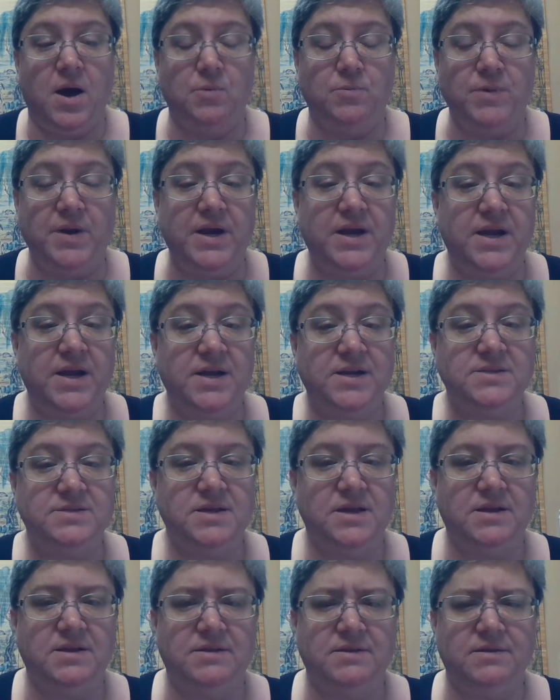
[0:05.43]
readings
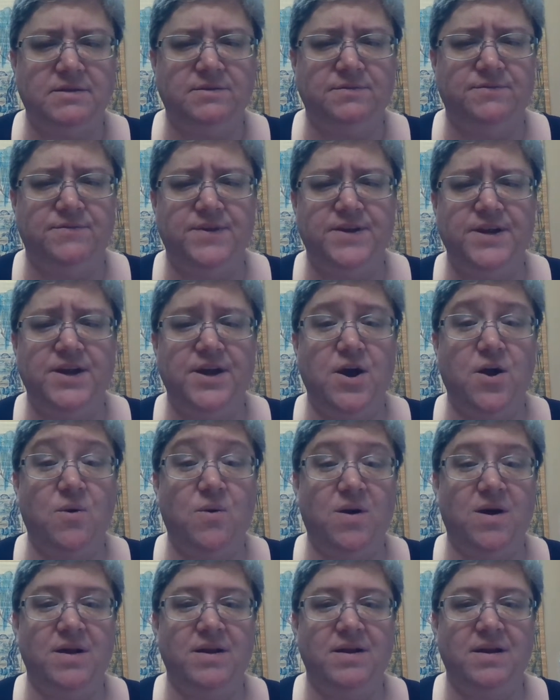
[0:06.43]
and the video
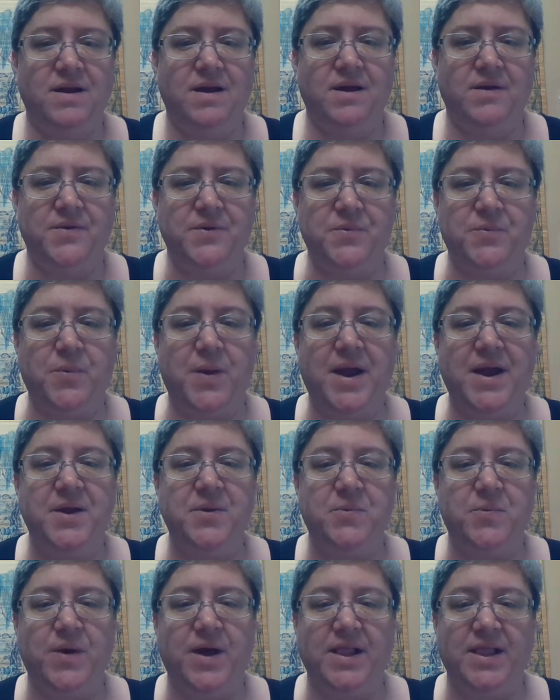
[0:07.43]
on how to
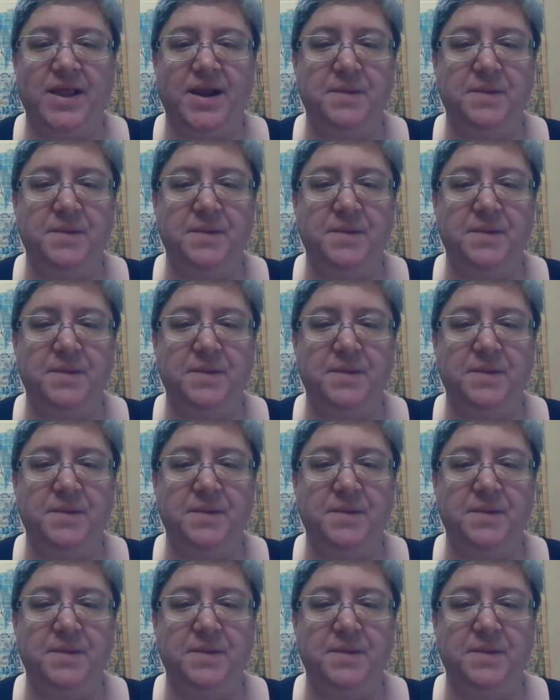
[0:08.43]
write well.